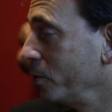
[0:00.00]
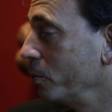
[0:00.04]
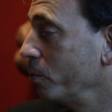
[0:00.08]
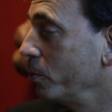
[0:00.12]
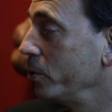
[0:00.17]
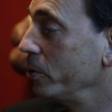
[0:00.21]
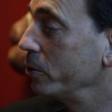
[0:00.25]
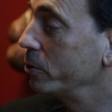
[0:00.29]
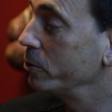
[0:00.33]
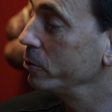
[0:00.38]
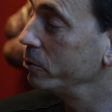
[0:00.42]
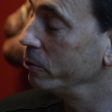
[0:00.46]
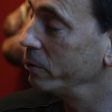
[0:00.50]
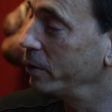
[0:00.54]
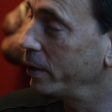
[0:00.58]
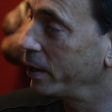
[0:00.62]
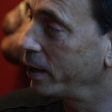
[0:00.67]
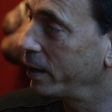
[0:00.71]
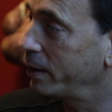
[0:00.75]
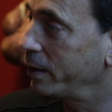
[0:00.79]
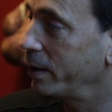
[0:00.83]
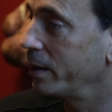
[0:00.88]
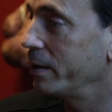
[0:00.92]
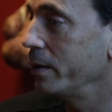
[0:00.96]
when you can do
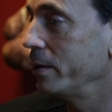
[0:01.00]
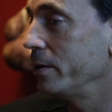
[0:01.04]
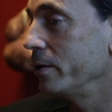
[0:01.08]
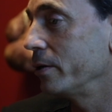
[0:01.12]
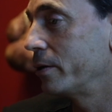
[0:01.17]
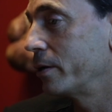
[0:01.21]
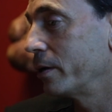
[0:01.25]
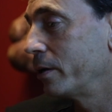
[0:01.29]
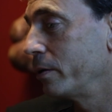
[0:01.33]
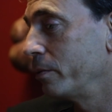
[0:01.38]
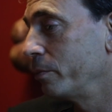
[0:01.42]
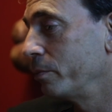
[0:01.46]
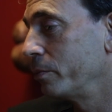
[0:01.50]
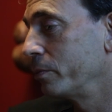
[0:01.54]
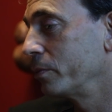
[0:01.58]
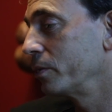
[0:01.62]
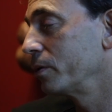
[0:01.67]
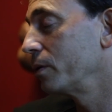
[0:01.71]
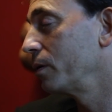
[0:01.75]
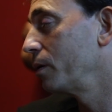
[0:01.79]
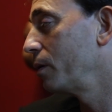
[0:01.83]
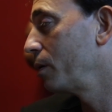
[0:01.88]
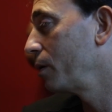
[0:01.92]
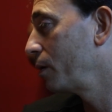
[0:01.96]
that, and then you come
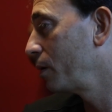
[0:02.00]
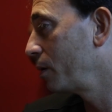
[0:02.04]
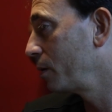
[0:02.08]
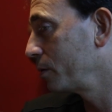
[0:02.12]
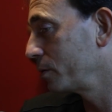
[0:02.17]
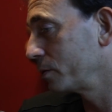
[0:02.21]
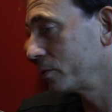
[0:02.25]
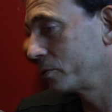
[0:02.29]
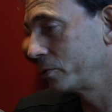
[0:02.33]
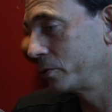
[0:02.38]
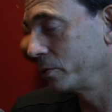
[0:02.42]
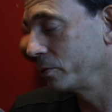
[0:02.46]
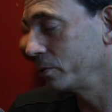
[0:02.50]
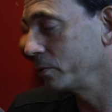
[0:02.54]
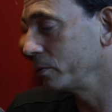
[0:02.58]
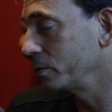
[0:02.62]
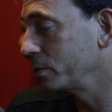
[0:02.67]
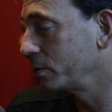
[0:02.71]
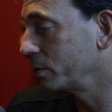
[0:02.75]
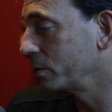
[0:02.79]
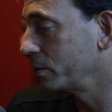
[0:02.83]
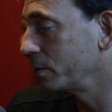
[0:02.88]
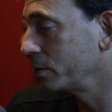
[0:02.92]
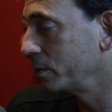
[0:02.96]
to
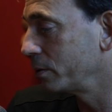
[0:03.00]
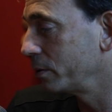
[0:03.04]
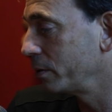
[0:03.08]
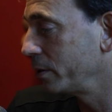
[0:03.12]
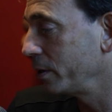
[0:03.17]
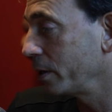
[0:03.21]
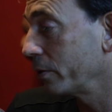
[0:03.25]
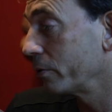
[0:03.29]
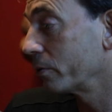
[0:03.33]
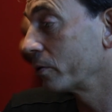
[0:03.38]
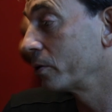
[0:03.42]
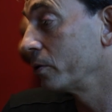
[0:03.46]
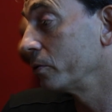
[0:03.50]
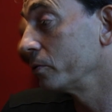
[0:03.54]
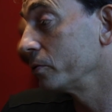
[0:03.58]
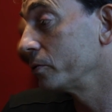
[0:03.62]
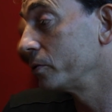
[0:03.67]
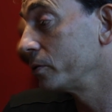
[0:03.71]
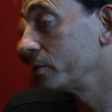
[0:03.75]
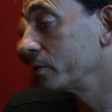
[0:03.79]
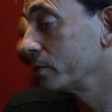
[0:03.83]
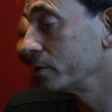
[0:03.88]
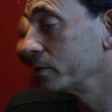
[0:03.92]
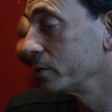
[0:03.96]
the other
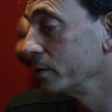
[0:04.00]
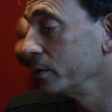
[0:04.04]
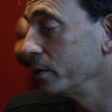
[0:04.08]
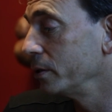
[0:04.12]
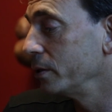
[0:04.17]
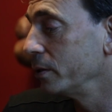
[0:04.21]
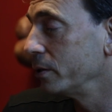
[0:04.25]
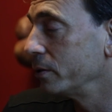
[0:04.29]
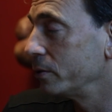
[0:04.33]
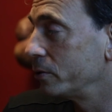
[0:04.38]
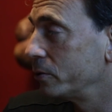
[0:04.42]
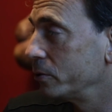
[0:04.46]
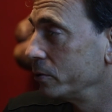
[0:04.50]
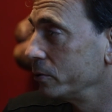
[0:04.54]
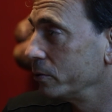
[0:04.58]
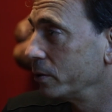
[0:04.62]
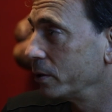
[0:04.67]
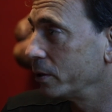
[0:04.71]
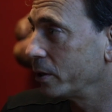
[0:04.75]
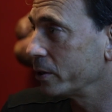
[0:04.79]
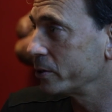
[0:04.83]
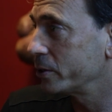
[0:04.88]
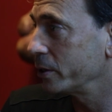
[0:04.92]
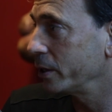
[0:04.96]
coast, to
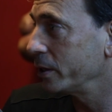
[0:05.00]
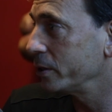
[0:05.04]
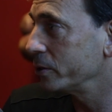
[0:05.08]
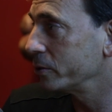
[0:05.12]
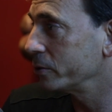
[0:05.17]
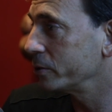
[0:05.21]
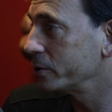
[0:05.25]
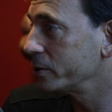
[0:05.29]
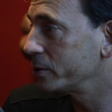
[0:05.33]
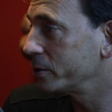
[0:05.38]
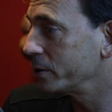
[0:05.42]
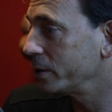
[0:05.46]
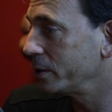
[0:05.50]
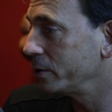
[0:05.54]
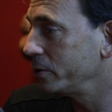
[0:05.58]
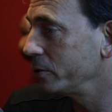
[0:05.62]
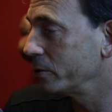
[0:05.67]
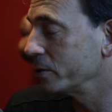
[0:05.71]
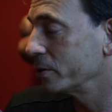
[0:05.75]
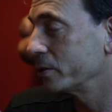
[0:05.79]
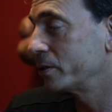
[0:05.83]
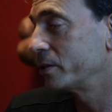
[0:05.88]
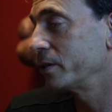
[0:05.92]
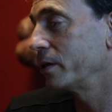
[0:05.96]
uh, Los Angeles, and you
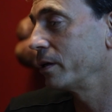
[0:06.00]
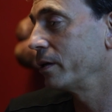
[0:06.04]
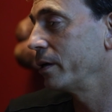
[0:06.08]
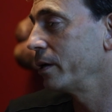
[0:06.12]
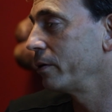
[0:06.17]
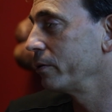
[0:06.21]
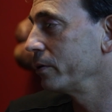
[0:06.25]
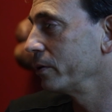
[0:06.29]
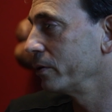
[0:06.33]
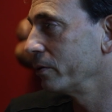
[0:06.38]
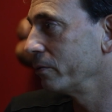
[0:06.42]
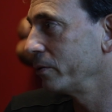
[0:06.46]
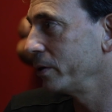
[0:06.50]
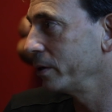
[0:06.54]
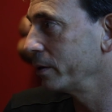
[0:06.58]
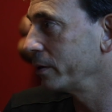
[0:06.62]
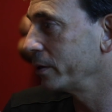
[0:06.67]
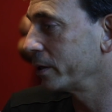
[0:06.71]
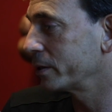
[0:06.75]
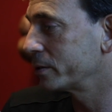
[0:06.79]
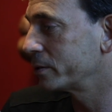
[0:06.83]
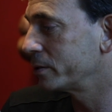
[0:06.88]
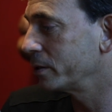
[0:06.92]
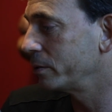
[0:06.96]
can sell out an arena
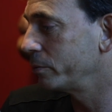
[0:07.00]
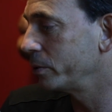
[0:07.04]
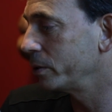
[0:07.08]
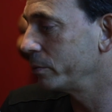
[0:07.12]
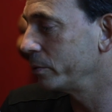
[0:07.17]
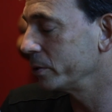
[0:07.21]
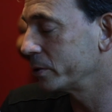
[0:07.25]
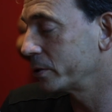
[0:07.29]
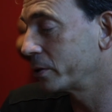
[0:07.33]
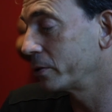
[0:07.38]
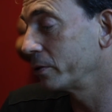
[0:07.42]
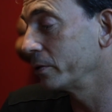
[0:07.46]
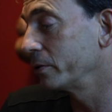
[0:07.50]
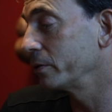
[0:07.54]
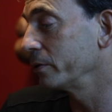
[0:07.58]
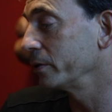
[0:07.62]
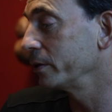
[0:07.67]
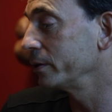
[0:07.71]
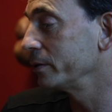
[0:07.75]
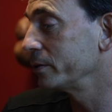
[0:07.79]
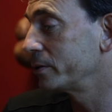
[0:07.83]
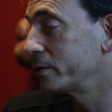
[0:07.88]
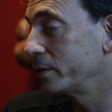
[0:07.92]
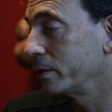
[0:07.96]
like StubHub, it's
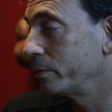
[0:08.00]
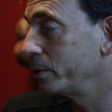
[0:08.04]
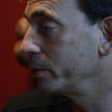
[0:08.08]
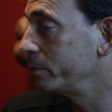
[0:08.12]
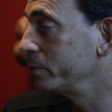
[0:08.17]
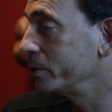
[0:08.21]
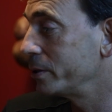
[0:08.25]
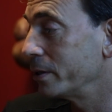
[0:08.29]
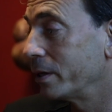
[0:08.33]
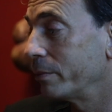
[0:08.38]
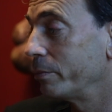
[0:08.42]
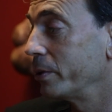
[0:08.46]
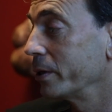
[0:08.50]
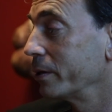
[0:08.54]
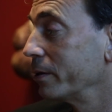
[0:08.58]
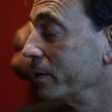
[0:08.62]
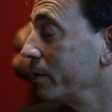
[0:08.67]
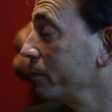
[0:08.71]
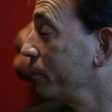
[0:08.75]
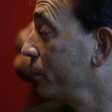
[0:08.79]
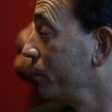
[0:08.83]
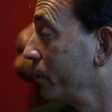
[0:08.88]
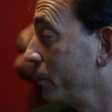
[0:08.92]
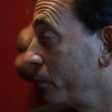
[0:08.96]
clearly StubHub is not big
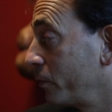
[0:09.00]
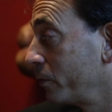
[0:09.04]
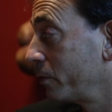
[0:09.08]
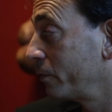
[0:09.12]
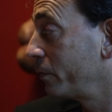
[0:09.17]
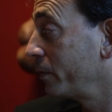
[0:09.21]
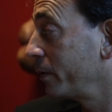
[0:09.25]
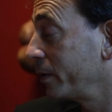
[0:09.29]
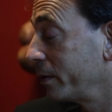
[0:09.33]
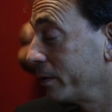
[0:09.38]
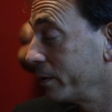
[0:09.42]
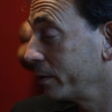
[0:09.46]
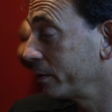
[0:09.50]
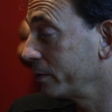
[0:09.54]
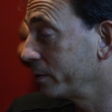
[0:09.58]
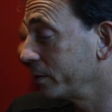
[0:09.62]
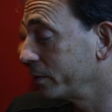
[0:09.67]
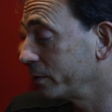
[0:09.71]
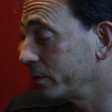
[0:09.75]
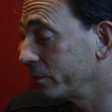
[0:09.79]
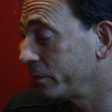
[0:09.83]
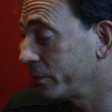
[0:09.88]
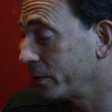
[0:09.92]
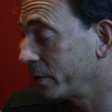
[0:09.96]
enough for a fight like,
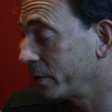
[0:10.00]
a